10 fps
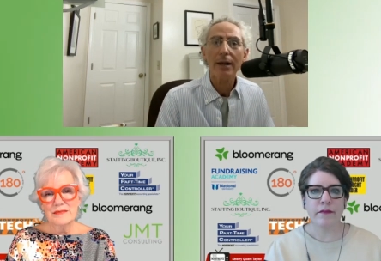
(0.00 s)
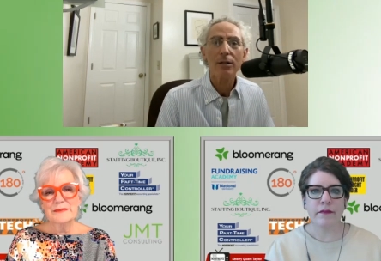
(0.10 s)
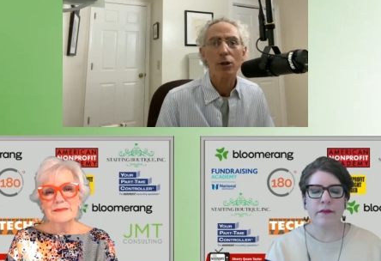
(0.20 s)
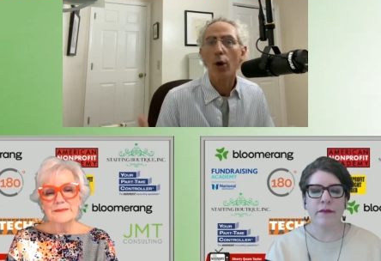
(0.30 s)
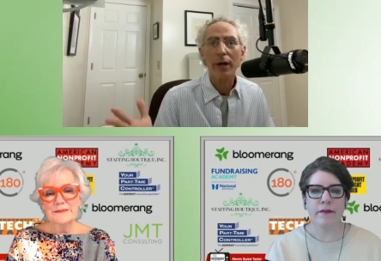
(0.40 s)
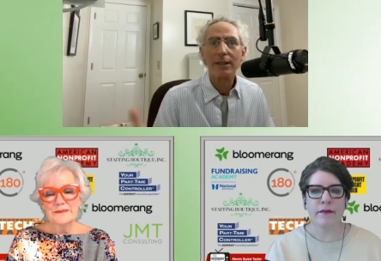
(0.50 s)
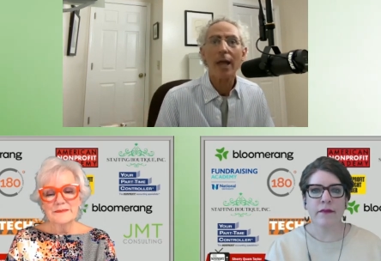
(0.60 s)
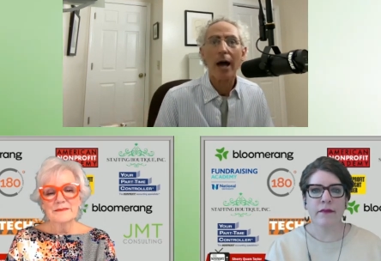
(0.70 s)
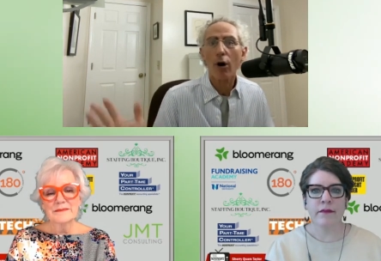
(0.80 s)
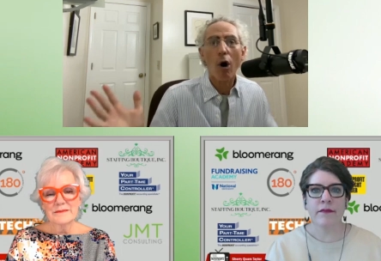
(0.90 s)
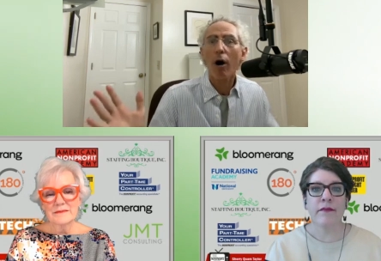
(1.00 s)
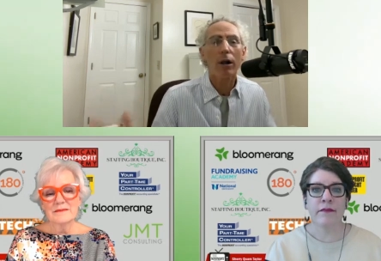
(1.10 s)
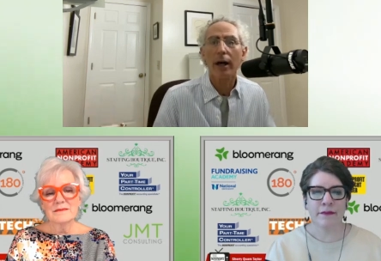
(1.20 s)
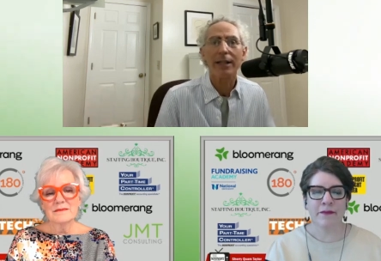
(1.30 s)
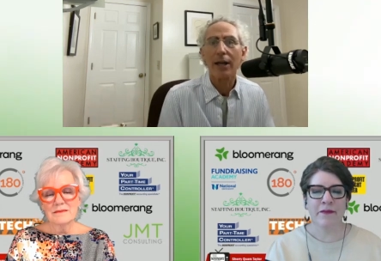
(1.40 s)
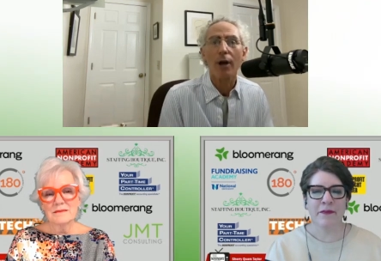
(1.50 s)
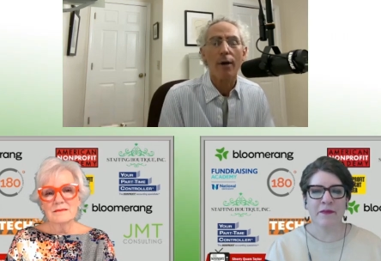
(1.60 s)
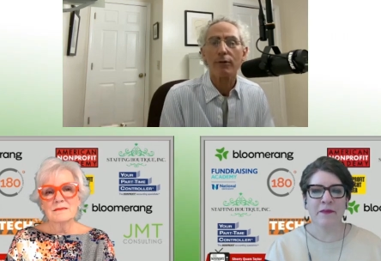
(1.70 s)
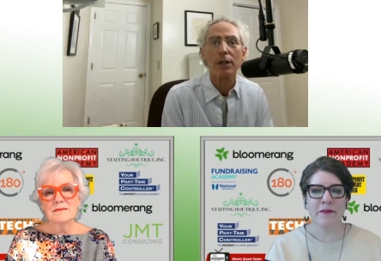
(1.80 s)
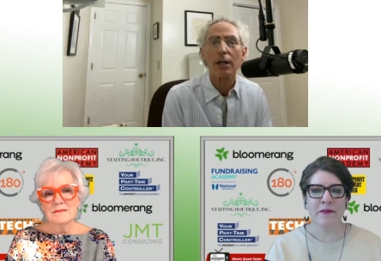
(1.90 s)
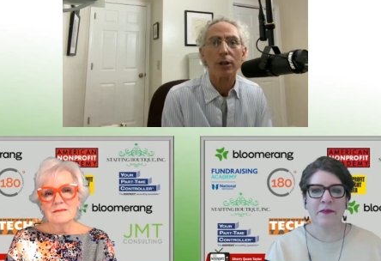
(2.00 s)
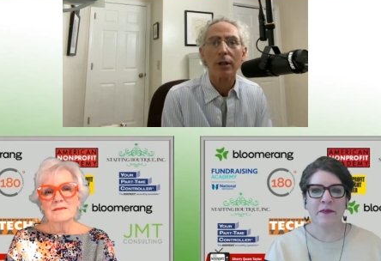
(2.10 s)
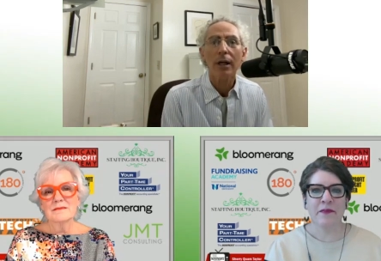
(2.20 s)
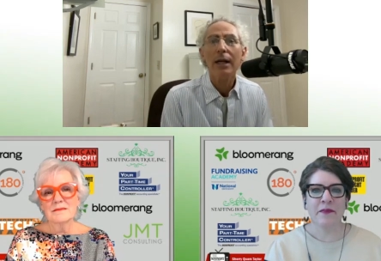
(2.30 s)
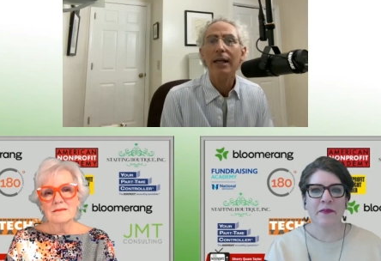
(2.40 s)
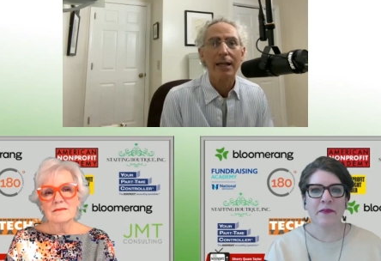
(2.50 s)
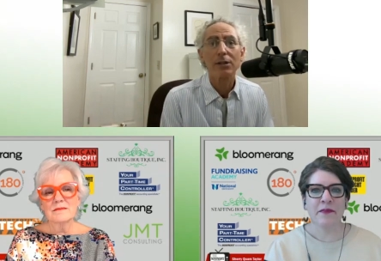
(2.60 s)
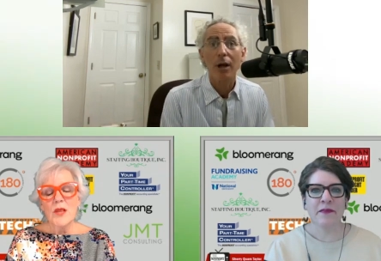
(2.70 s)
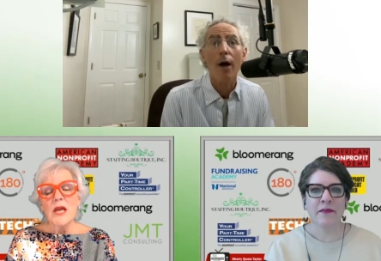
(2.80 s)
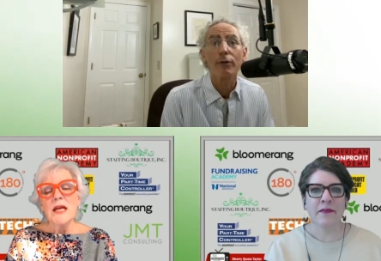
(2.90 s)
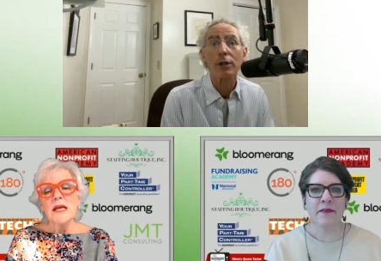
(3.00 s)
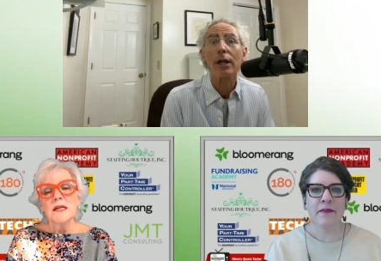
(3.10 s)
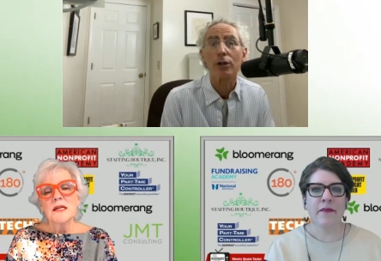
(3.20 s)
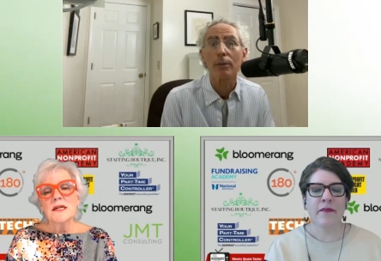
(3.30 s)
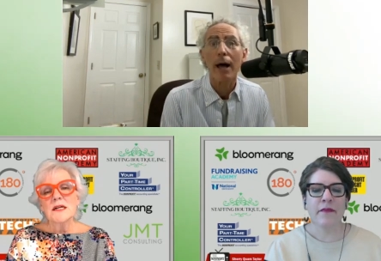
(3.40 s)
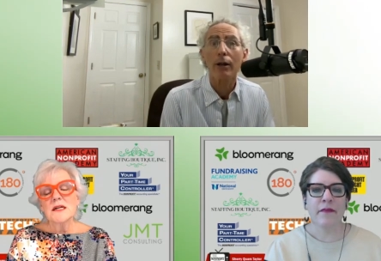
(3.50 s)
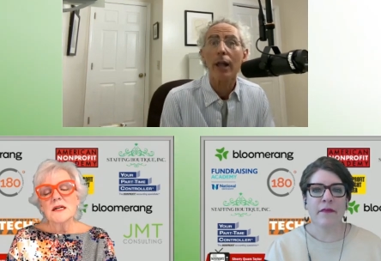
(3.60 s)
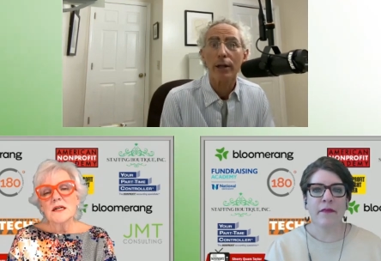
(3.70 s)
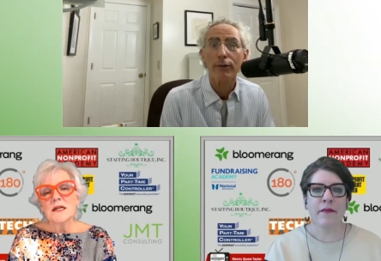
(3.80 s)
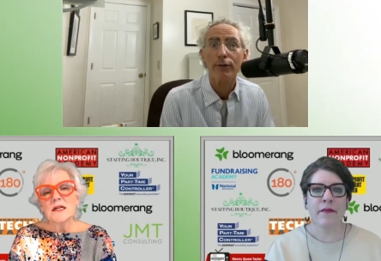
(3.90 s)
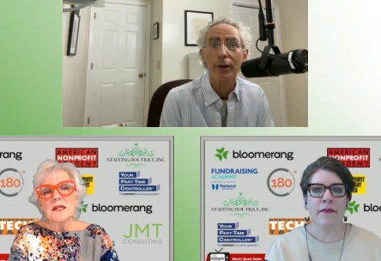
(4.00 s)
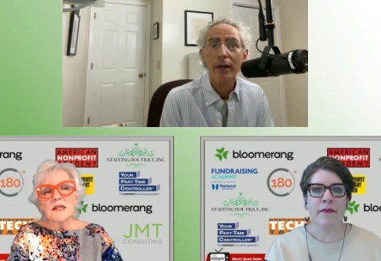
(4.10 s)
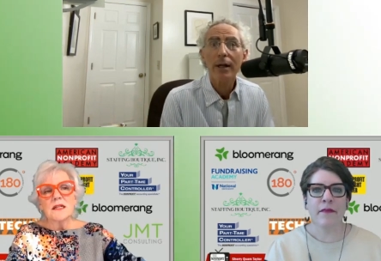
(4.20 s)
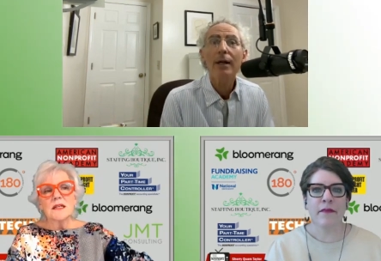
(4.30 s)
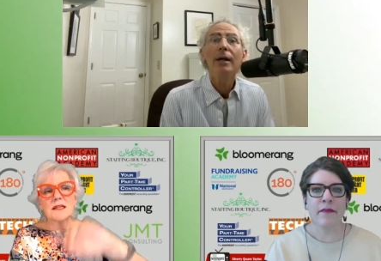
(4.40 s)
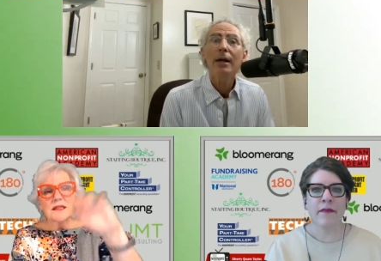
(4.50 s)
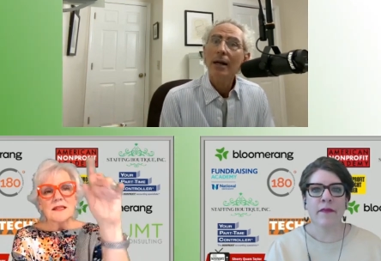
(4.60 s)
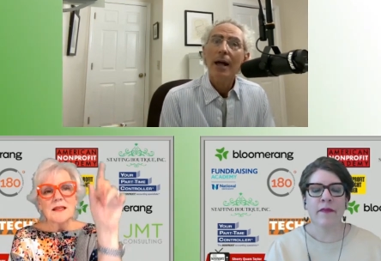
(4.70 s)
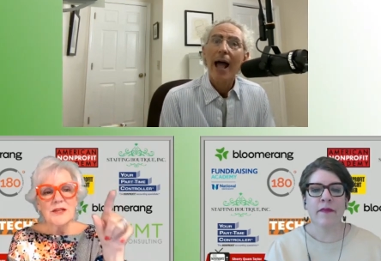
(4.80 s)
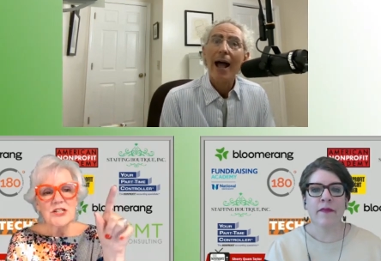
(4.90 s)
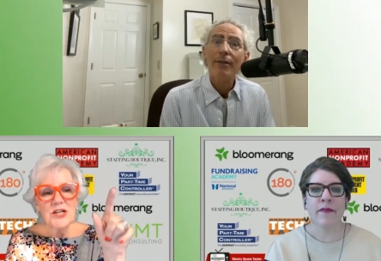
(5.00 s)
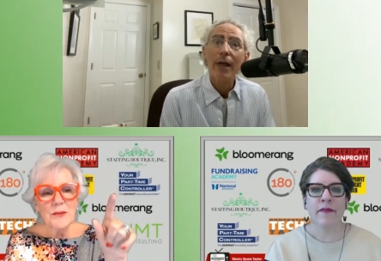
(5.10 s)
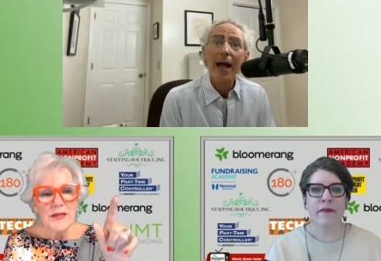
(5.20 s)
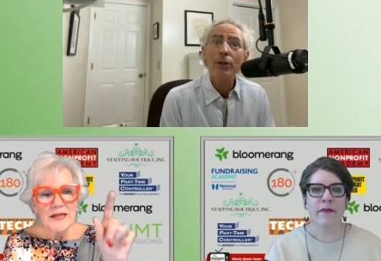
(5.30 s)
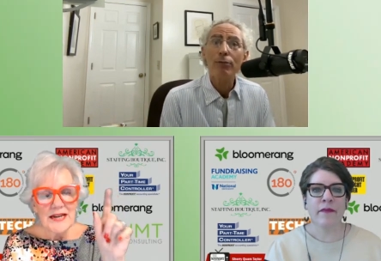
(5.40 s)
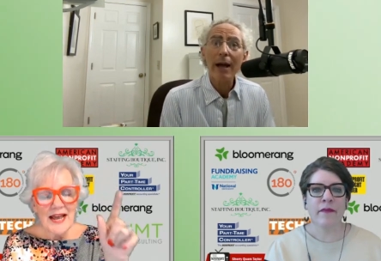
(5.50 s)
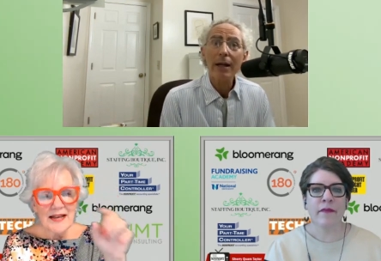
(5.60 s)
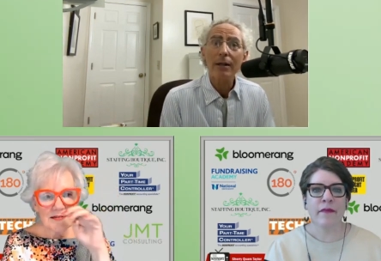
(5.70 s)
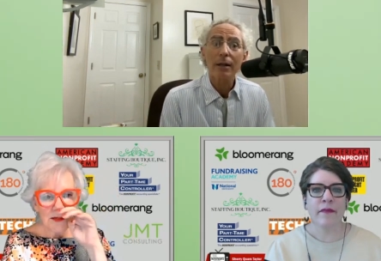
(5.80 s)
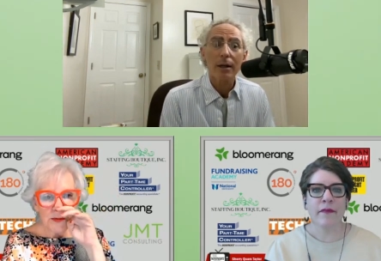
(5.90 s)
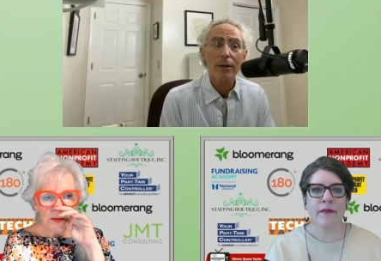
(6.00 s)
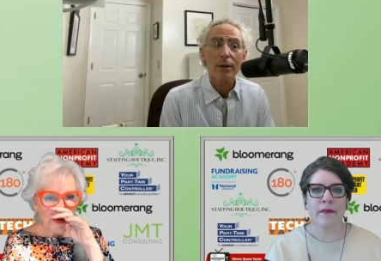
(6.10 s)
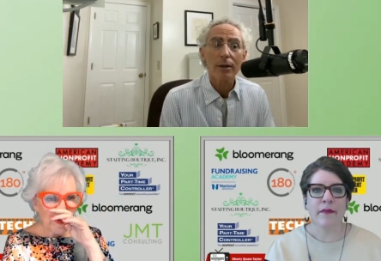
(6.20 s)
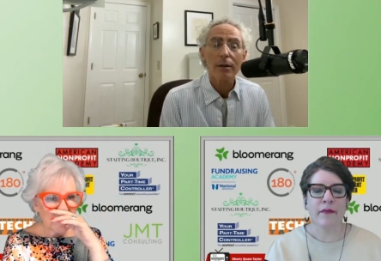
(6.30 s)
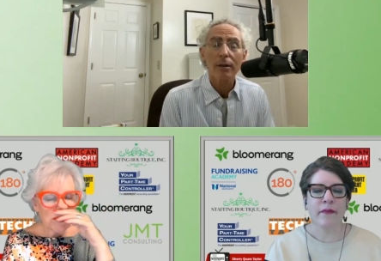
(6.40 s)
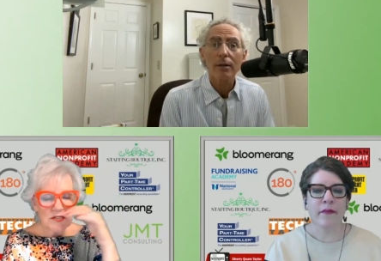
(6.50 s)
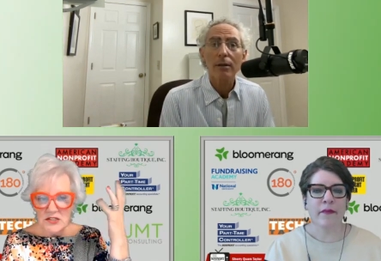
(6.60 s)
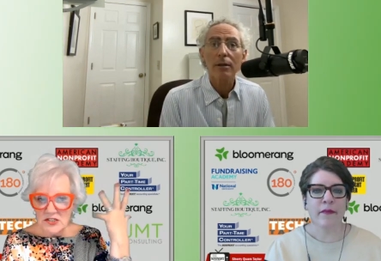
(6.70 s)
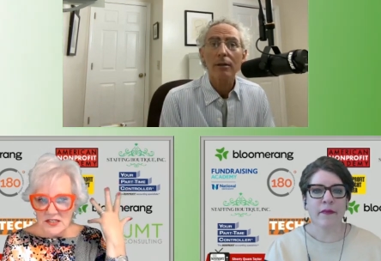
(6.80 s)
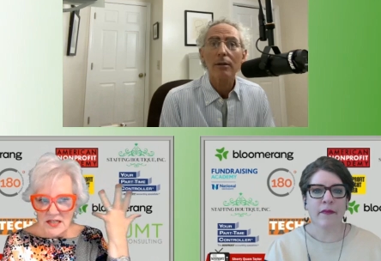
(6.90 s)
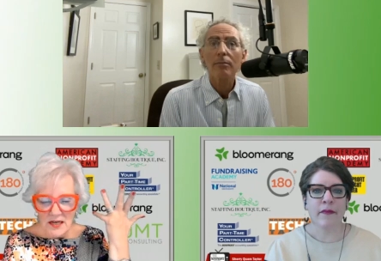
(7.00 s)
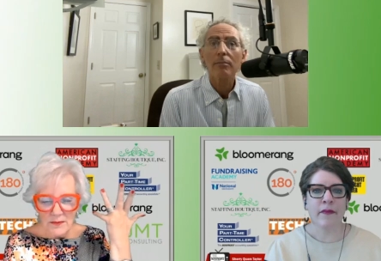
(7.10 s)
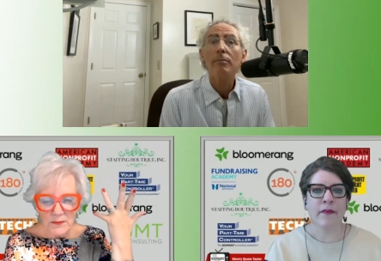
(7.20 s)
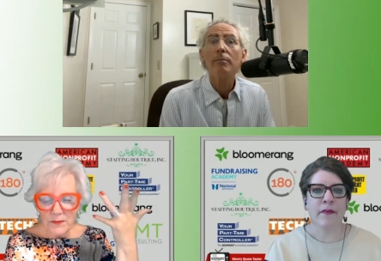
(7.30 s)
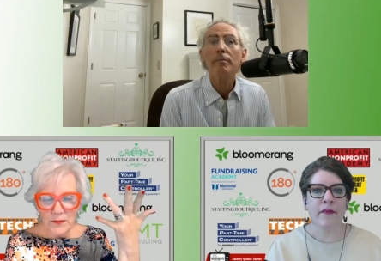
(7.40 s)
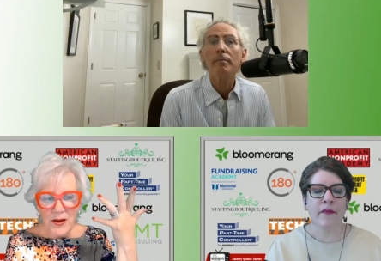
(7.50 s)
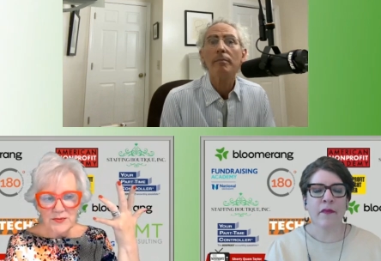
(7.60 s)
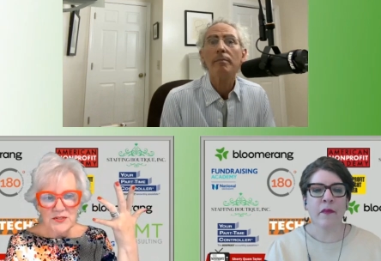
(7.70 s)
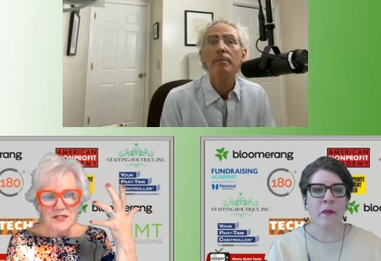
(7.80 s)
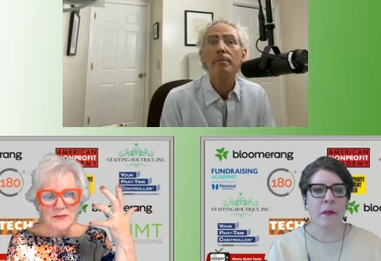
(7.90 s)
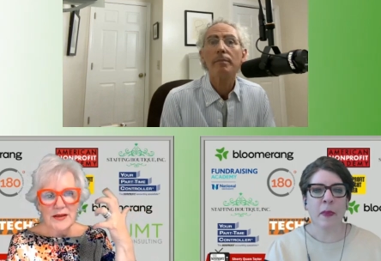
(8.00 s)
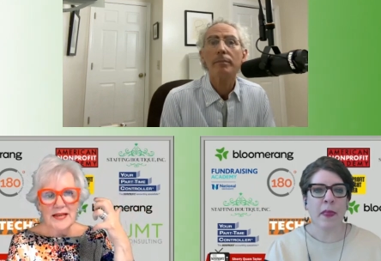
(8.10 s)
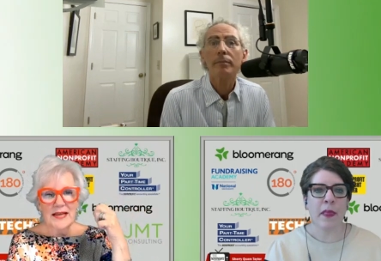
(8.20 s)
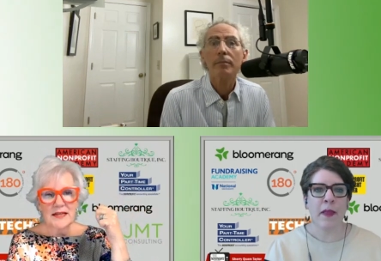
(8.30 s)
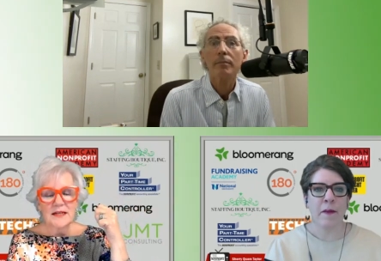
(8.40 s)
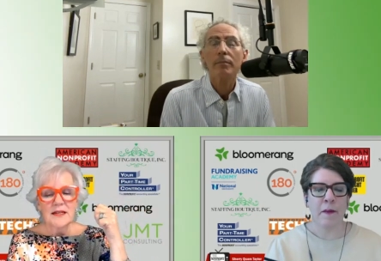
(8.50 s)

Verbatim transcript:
Speaker 1: So it's not at all a death conversation. It's a conversation about life.
Speaker 2: Let me jump in and ask you a question that just like popped into my head.